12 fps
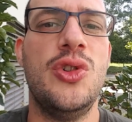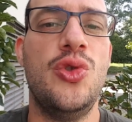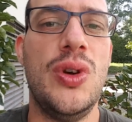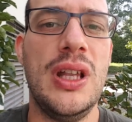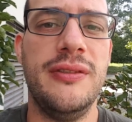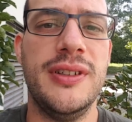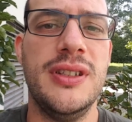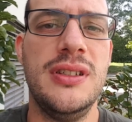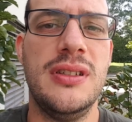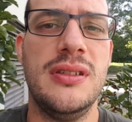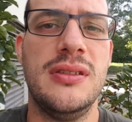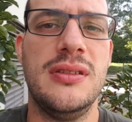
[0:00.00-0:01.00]

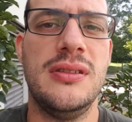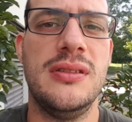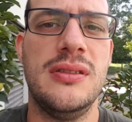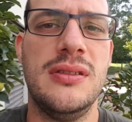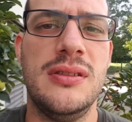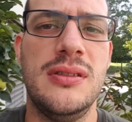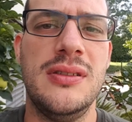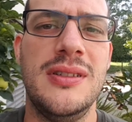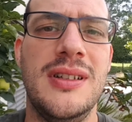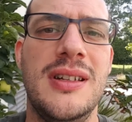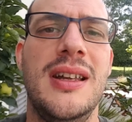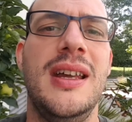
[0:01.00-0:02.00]
relevant,
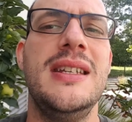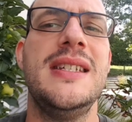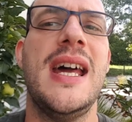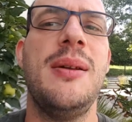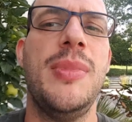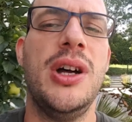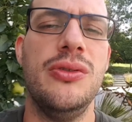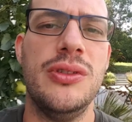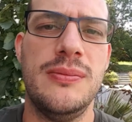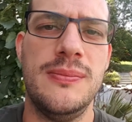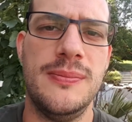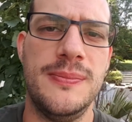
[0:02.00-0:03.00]
and
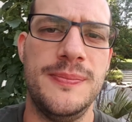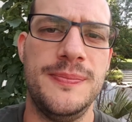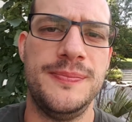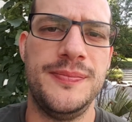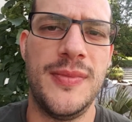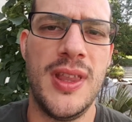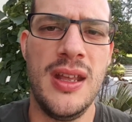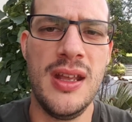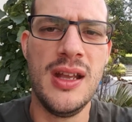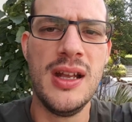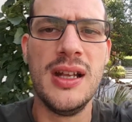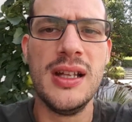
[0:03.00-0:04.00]
time-bound.
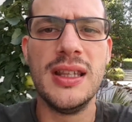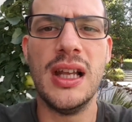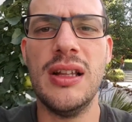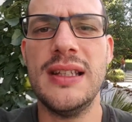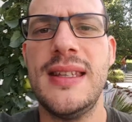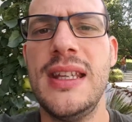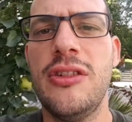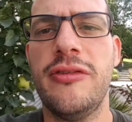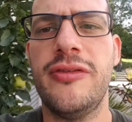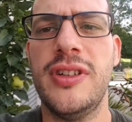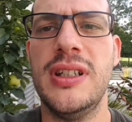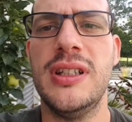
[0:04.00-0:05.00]
Now let's think
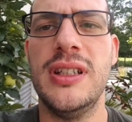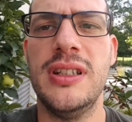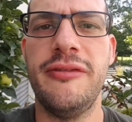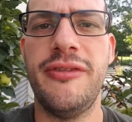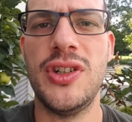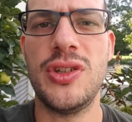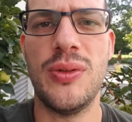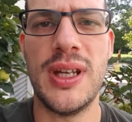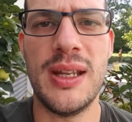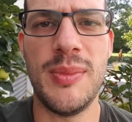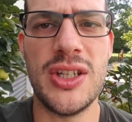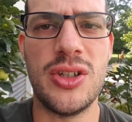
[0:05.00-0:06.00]
of the first one
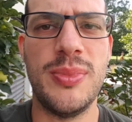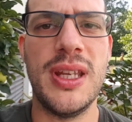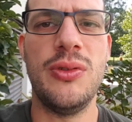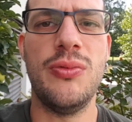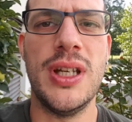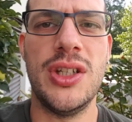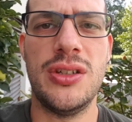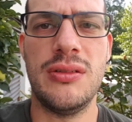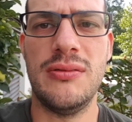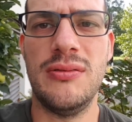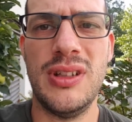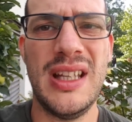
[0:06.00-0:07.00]
I mentioned, being rich.
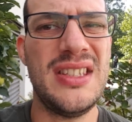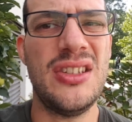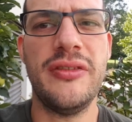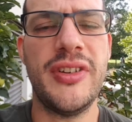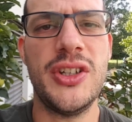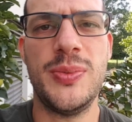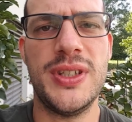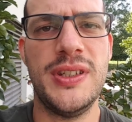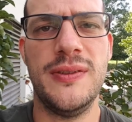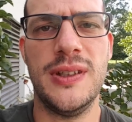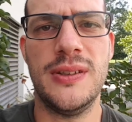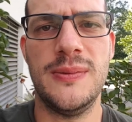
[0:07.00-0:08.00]
Well, that's not very
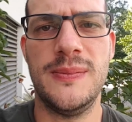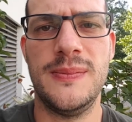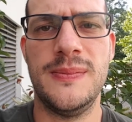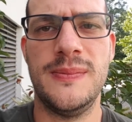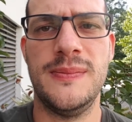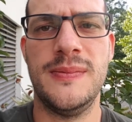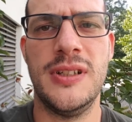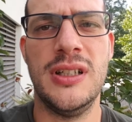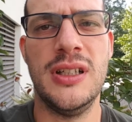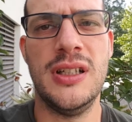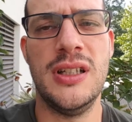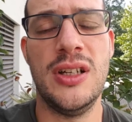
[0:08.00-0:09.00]
specific.
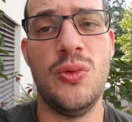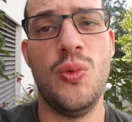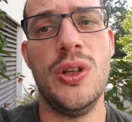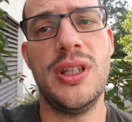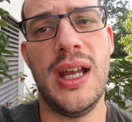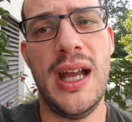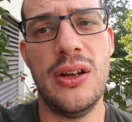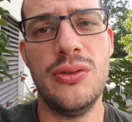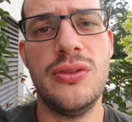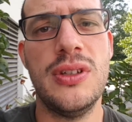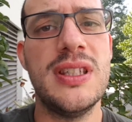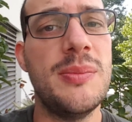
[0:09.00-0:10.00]
Wanting a
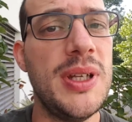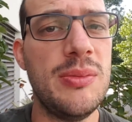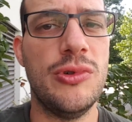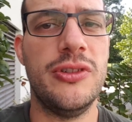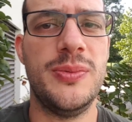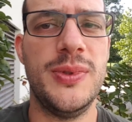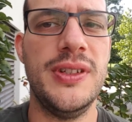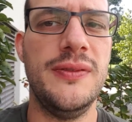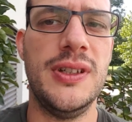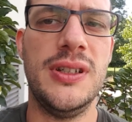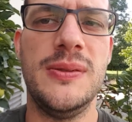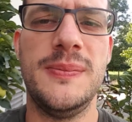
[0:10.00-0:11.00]
house, it's a bit more
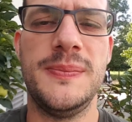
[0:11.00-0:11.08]
specific.